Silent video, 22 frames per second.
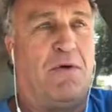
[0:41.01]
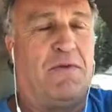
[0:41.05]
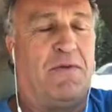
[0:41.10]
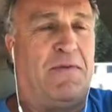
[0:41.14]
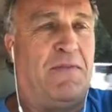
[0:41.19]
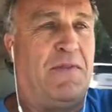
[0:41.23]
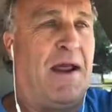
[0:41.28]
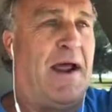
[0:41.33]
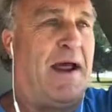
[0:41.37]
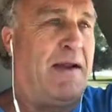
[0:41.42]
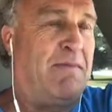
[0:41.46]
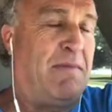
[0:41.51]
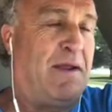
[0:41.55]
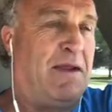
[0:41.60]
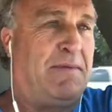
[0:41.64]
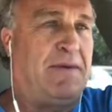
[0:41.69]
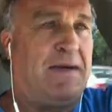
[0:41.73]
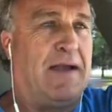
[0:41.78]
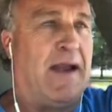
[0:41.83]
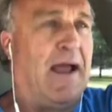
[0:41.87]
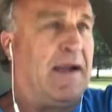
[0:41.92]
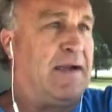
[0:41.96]
than that,
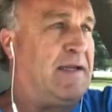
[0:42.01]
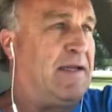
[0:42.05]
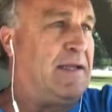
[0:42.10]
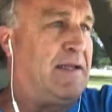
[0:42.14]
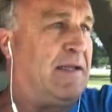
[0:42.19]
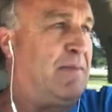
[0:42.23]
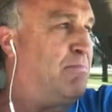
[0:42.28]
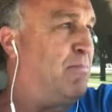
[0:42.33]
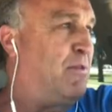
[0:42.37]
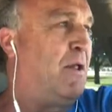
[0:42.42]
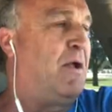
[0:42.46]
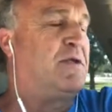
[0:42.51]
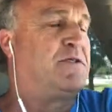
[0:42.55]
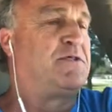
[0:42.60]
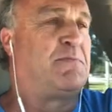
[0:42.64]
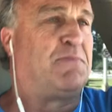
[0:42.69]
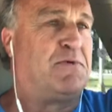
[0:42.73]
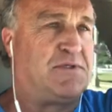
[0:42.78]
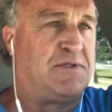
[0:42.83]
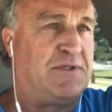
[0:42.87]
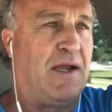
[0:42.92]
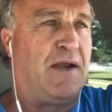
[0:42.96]
maybe 90 plus
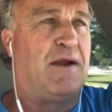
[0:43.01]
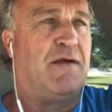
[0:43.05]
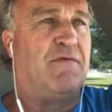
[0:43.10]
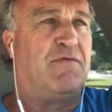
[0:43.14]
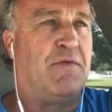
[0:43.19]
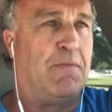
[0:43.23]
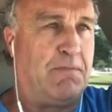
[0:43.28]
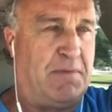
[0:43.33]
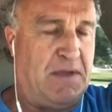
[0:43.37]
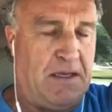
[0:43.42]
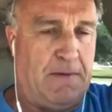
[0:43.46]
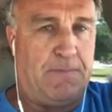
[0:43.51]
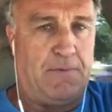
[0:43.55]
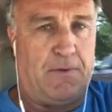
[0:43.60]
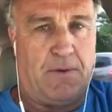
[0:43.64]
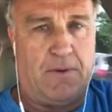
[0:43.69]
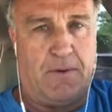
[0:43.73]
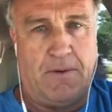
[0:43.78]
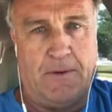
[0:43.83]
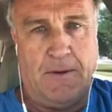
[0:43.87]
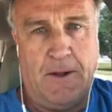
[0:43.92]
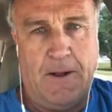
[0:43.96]
percent of the
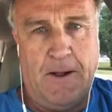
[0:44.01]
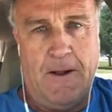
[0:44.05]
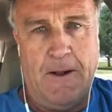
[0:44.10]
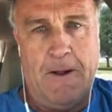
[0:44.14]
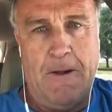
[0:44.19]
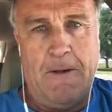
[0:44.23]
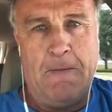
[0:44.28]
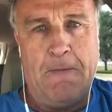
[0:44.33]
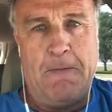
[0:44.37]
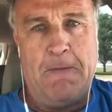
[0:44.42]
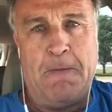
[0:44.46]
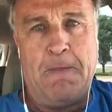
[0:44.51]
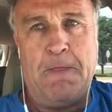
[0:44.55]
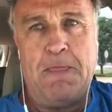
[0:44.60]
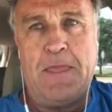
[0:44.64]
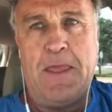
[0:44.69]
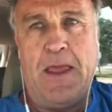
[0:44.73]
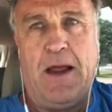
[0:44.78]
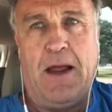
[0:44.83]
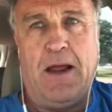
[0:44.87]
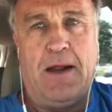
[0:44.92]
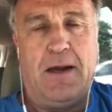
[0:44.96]
people,
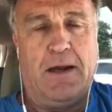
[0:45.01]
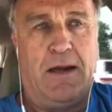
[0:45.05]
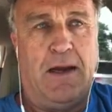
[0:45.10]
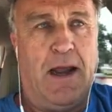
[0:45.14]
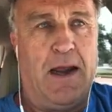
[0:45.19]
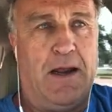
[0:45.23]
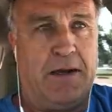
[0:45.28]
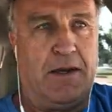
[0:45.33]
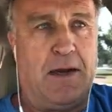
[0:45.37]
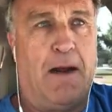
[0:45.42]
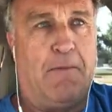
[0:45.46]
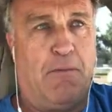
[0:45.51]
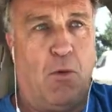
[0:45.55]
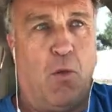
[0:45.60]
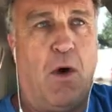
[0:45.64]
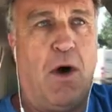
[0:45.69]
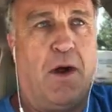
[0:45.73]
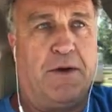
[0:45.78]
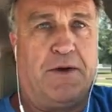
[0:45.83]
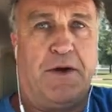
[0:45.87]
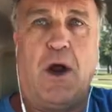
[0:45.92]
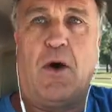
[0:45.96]
number
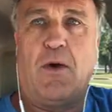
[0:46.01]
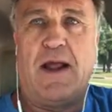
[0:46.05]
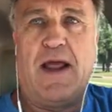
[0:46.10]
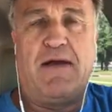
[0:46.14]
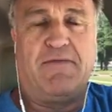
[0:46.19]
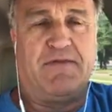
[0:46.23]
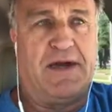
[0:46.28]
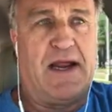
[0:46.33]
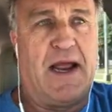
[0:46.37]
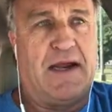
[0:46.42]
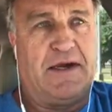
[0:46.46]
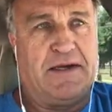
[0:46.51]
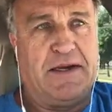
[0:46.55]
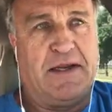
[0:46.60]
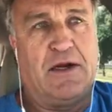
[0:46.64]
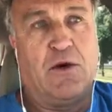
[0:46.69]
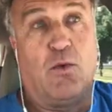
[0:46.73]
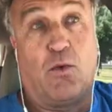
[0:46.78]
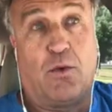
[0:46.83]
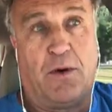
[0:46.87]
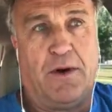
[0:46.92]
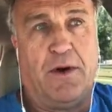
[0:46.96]
one, don't have any idea
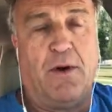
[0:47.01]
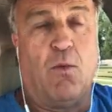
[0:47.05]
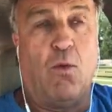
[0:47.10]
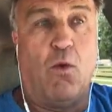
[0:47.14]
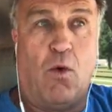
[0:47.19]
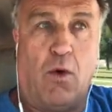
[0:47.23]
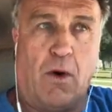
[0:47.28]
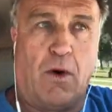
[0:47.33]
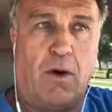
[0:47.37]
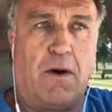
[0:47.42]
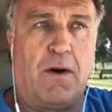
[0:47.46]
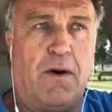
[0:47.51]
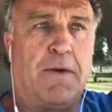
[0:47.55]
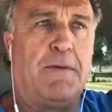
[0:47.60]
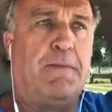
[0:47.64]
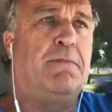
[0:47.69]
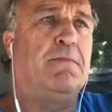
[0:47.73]
we're in a war.